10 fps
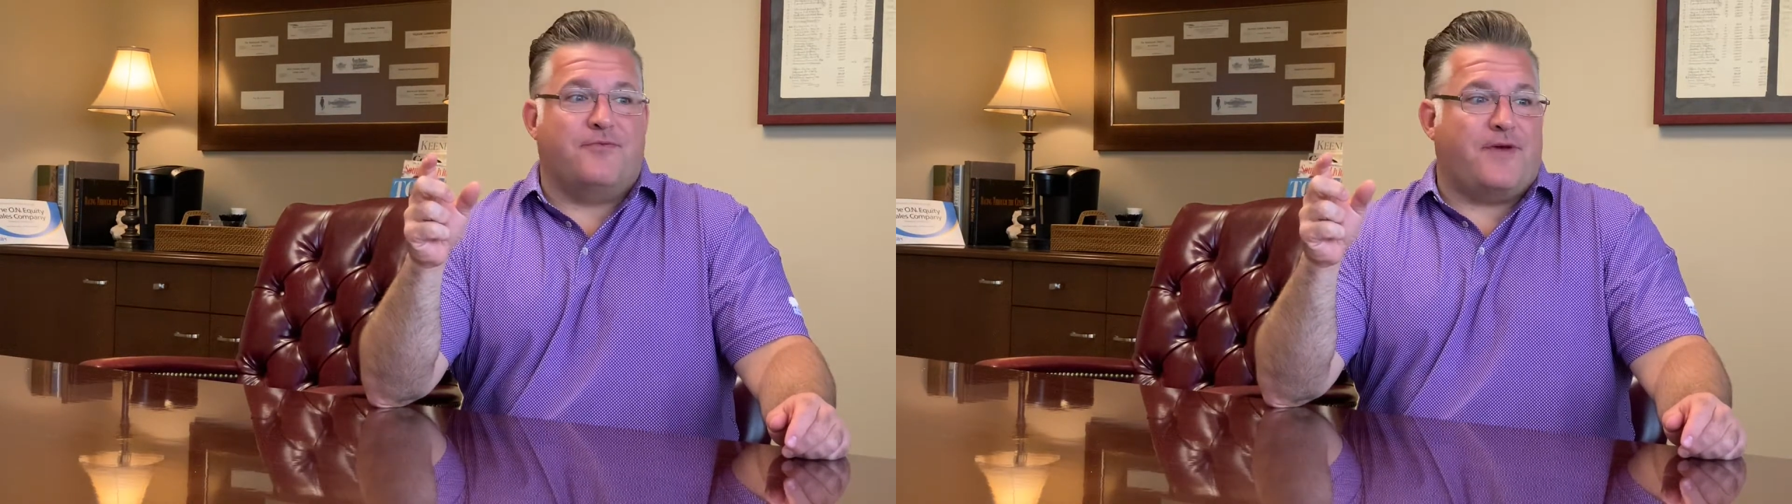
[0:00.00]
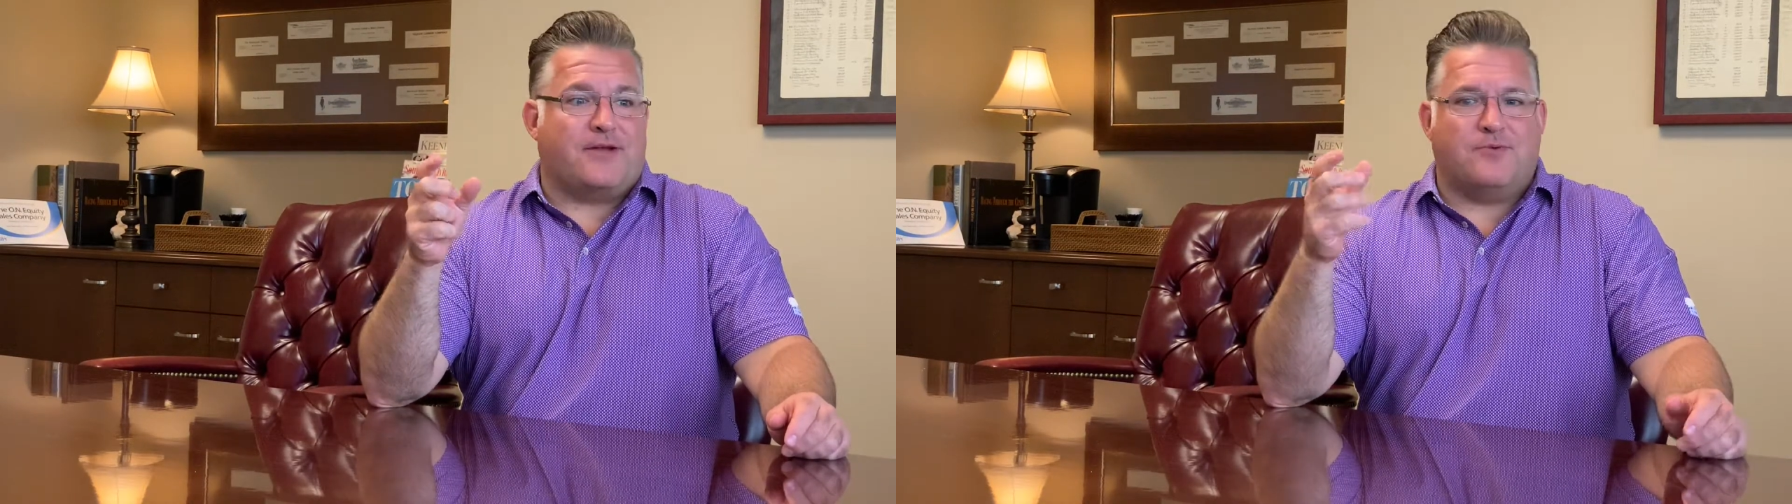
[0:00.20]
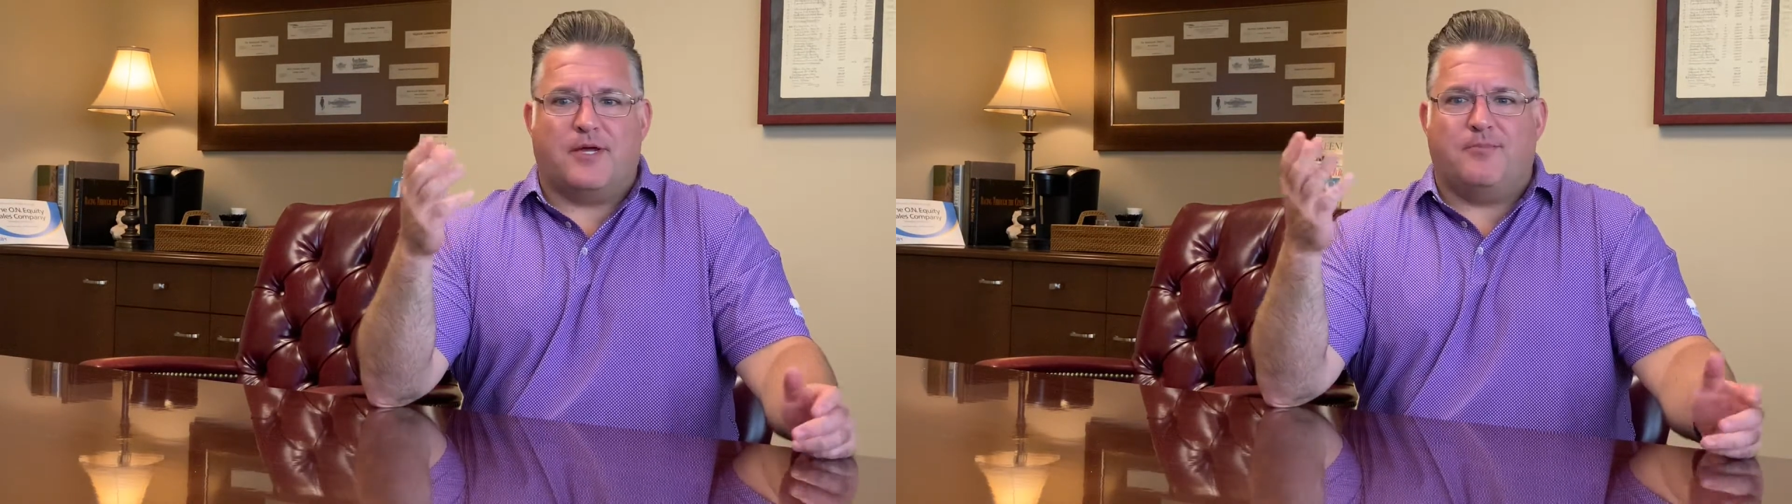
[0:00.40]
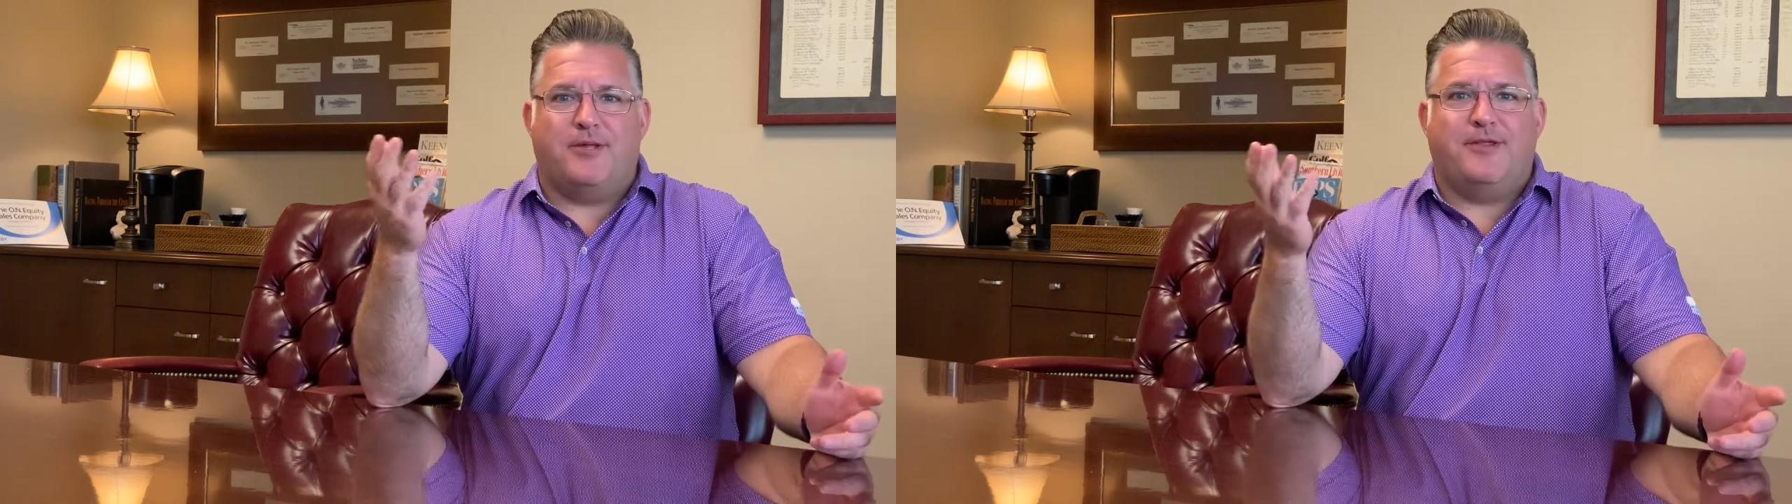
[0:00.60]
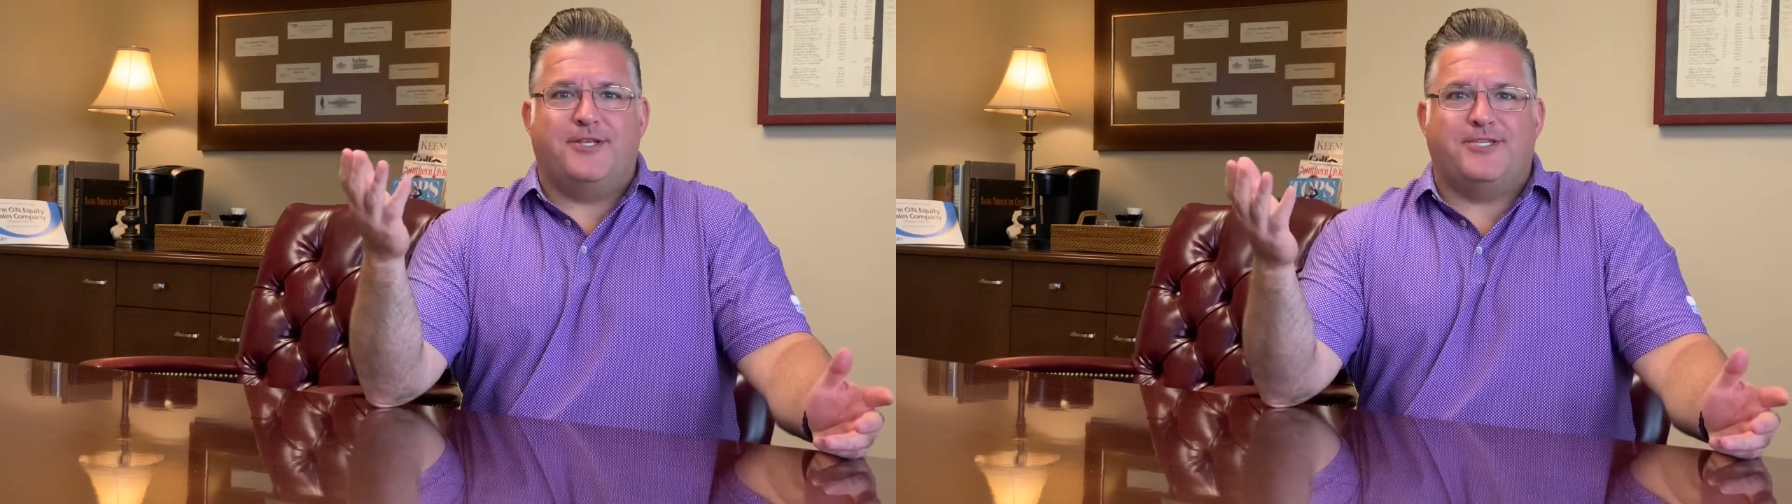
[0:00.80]
in fact, will
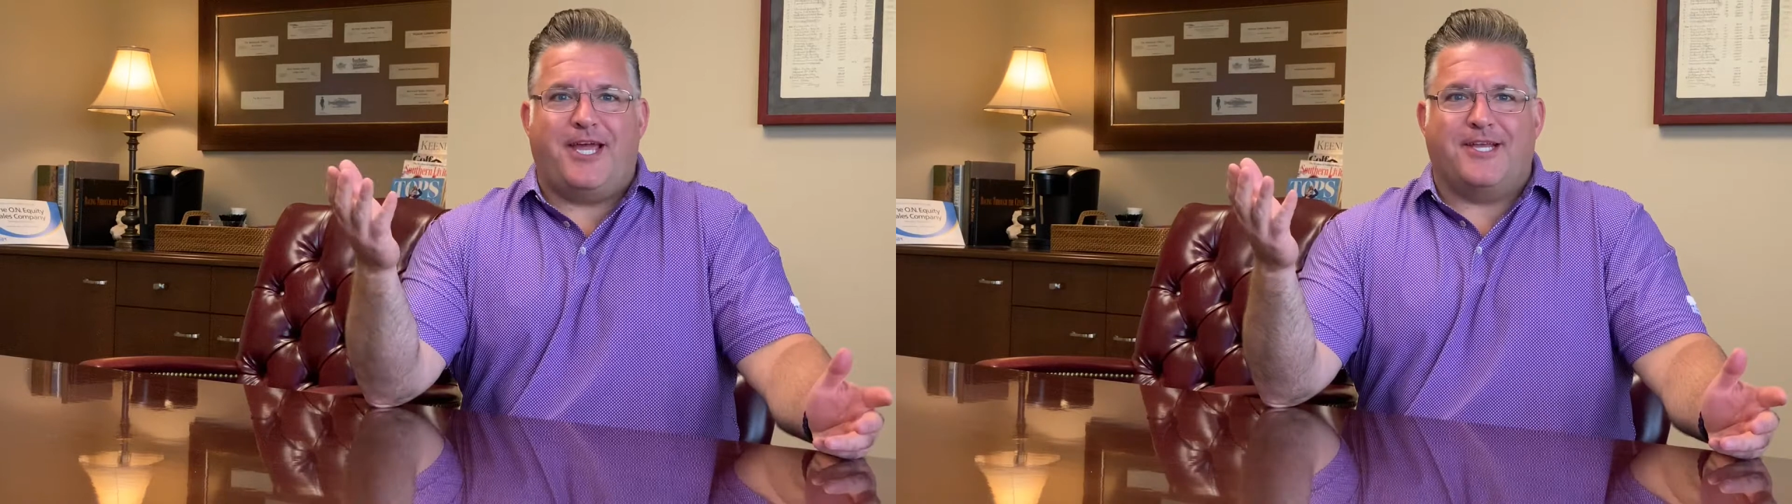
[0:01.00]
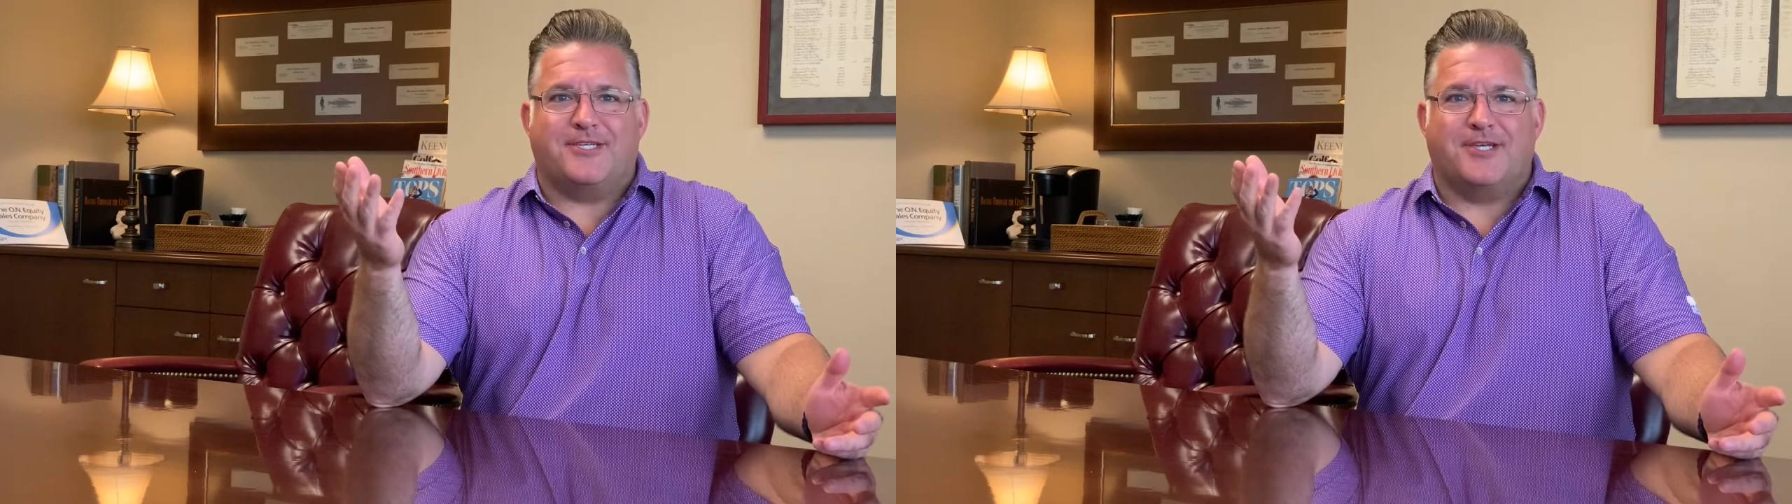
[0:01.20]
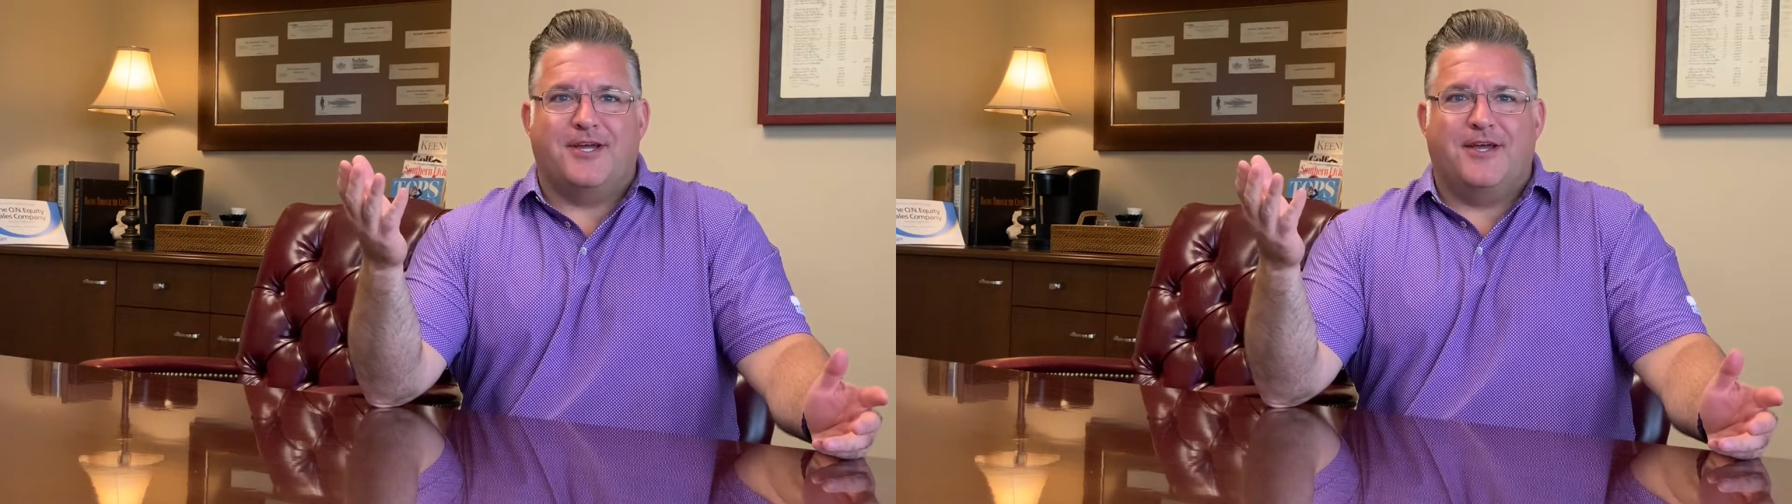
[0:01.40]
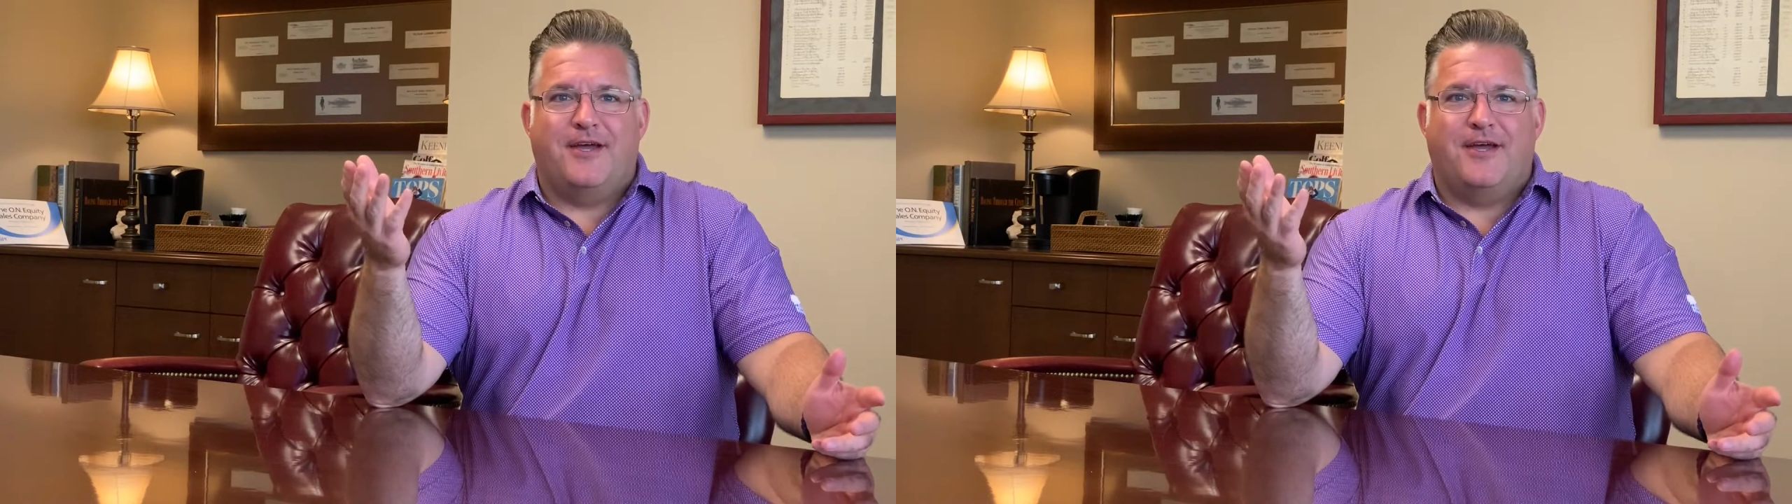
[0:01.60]
completely change.